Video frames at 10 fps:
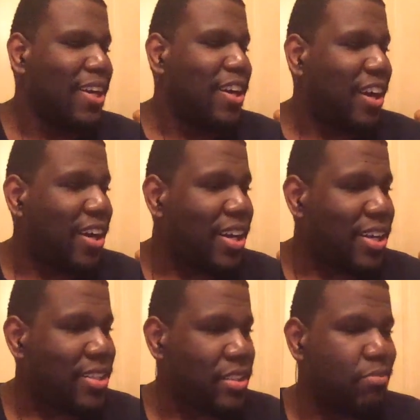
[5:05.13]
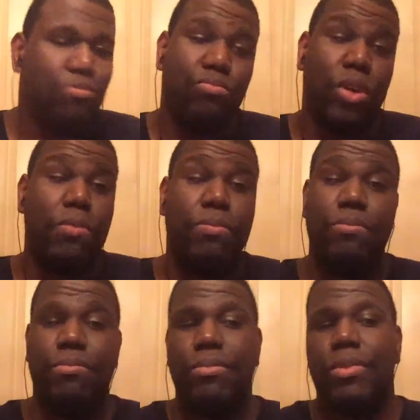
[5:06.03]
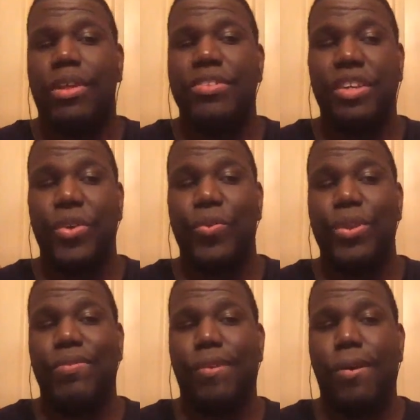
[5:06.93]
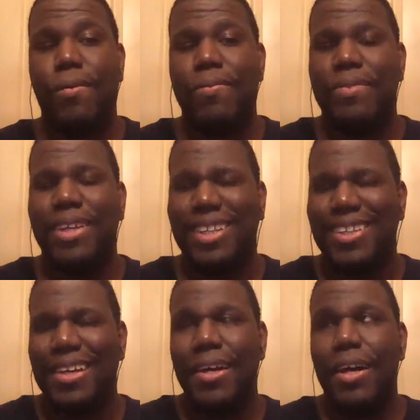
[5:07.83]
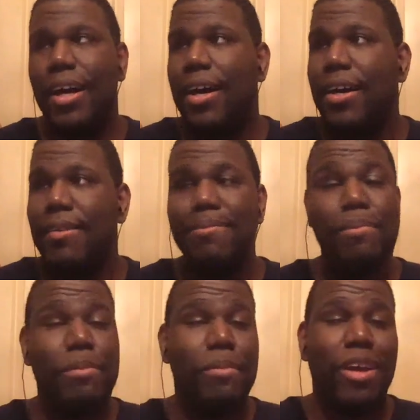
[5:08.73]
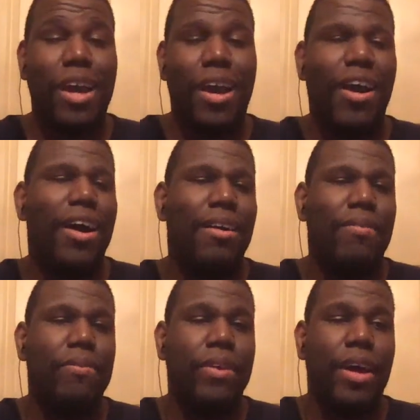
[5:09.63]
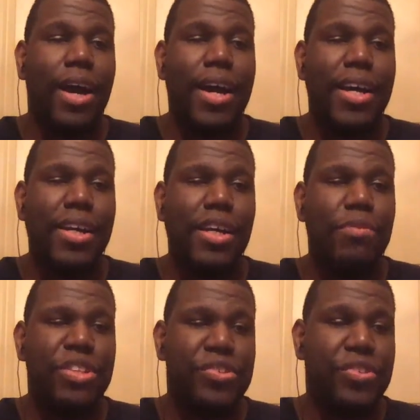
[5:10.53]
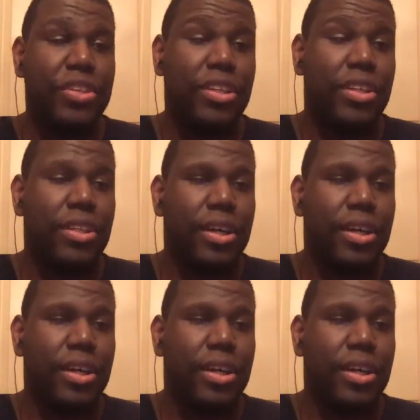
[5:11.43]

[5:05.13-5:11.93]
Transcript: Well, continuing with the fall. uh, I am interested in